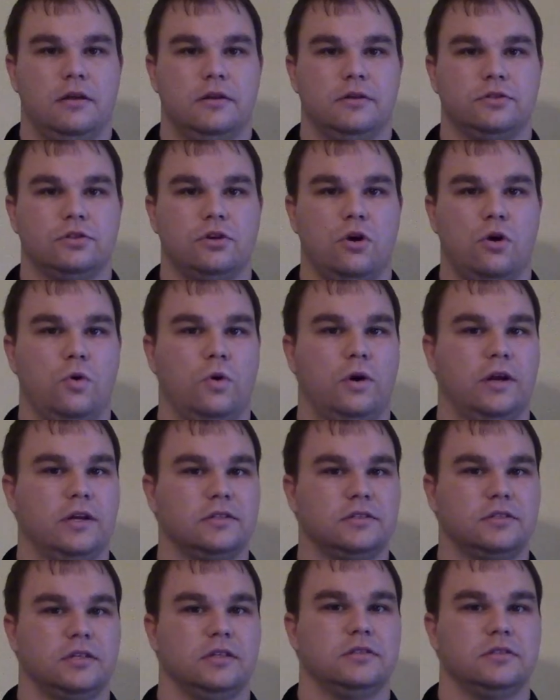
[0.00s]
So
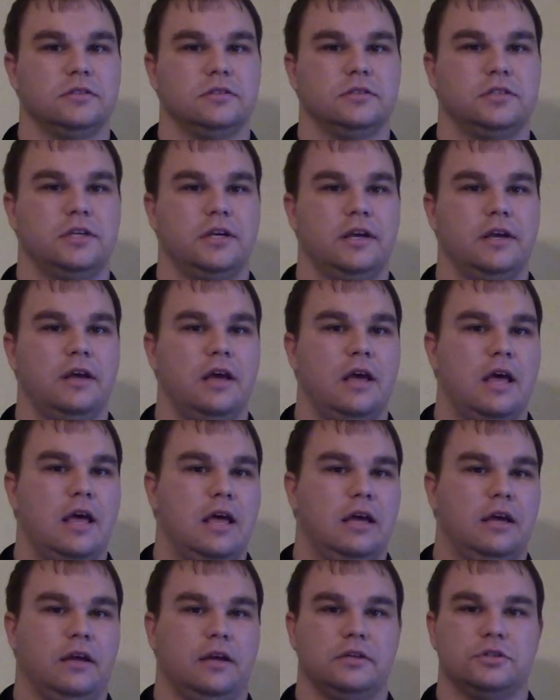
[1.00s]
consistency,
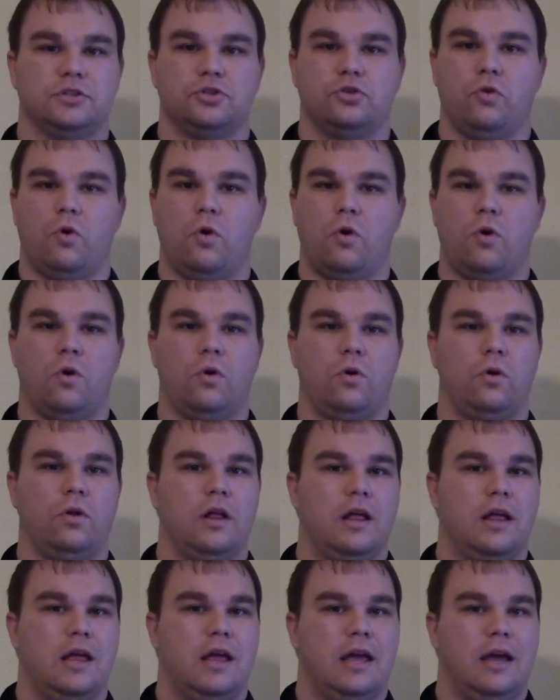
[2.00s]

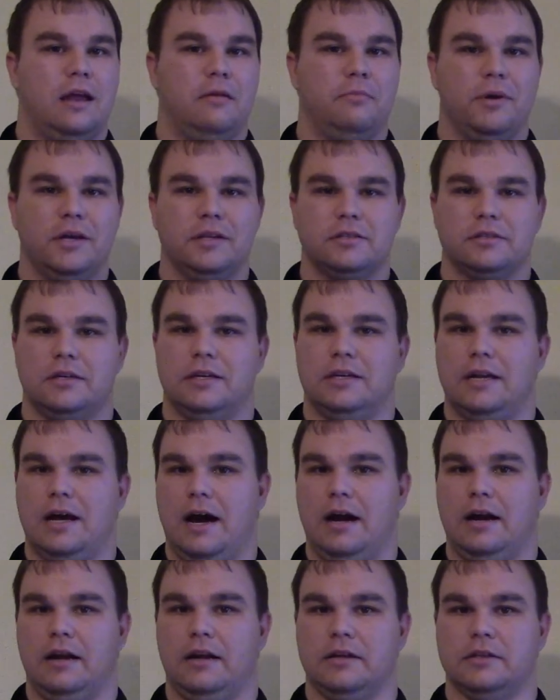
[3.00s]
control, and basically
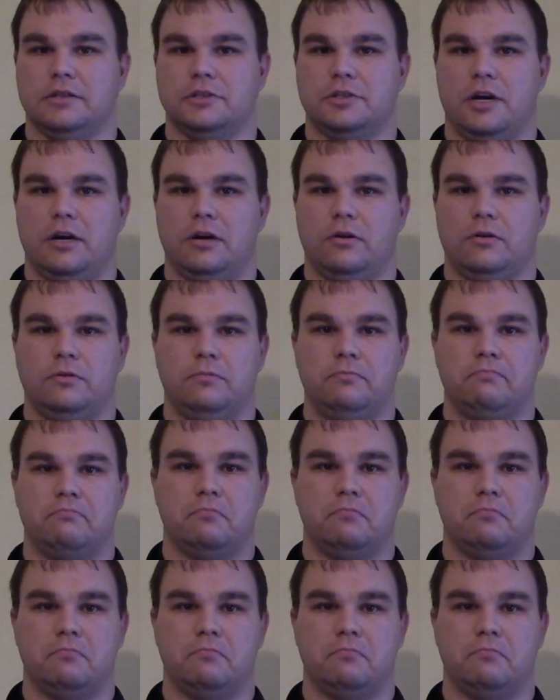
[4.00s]
dieting in general,